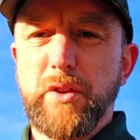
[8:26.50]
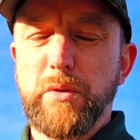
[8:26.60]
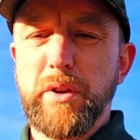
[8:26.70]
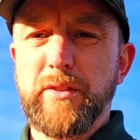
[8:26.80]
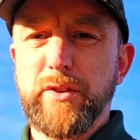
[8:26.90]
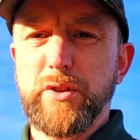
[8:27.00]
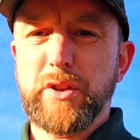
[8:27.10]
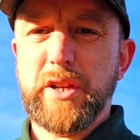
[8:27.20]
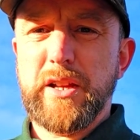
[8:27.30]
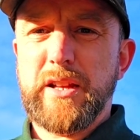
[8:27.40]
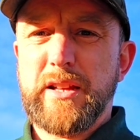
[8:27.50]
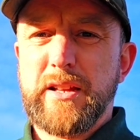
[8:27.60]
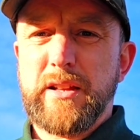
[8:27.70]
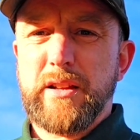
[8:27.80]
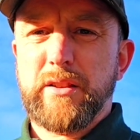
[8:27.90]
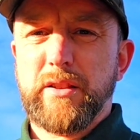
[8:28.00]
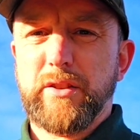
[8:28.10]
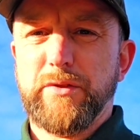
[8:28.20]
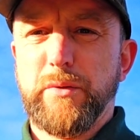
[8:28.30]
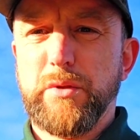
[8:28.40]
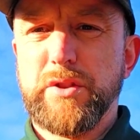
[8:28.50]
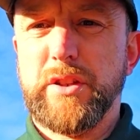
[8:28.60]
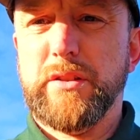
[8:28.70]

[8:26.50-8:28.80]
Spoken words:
Go and have a look, and thanks for watching.